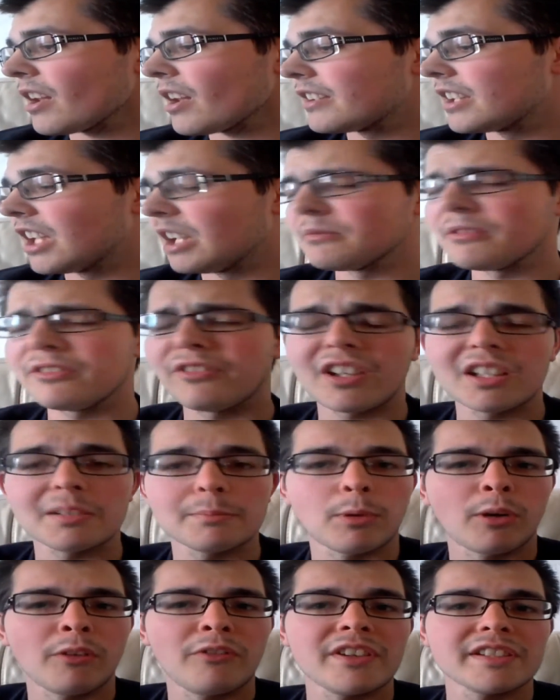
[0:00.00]
Now I'm a fan
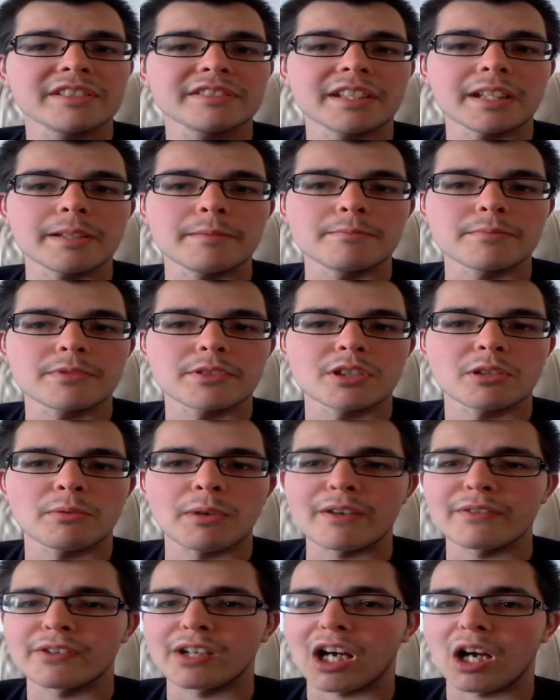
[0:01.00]
of both these teams,
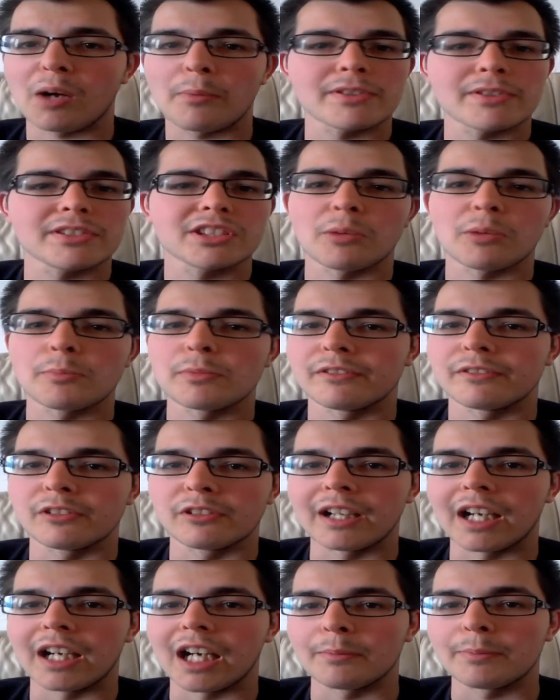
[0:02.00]
whatever happens I'll be
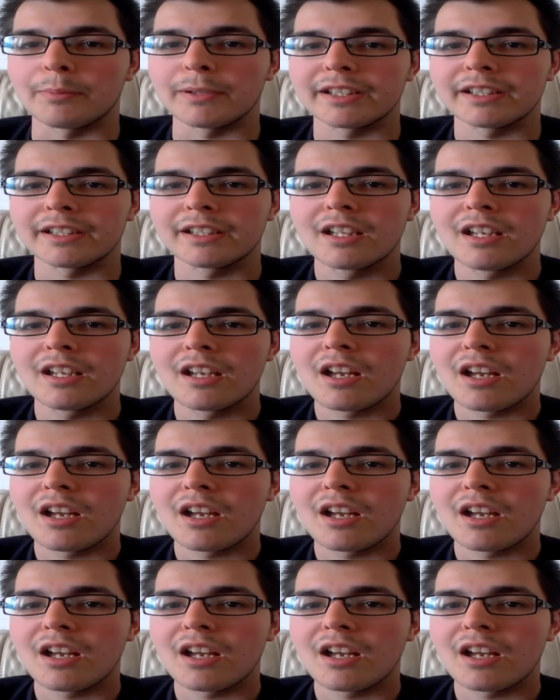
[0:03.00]
really happy.